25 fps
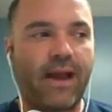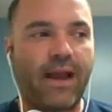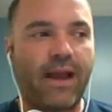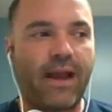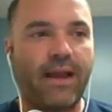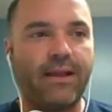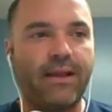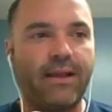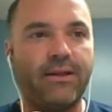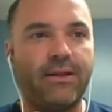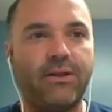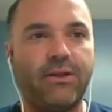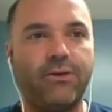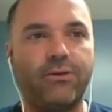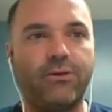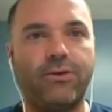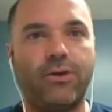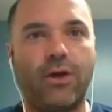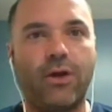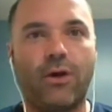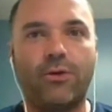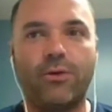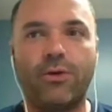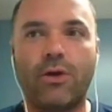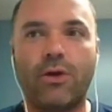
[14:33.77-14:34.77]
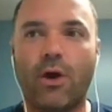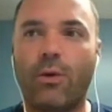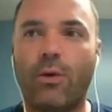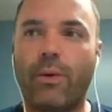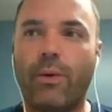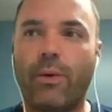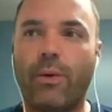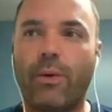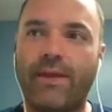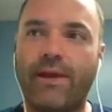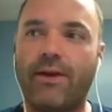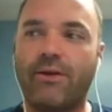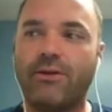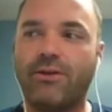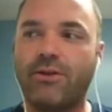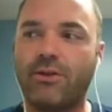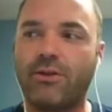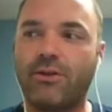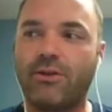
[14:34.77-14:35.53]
and you don't go in there to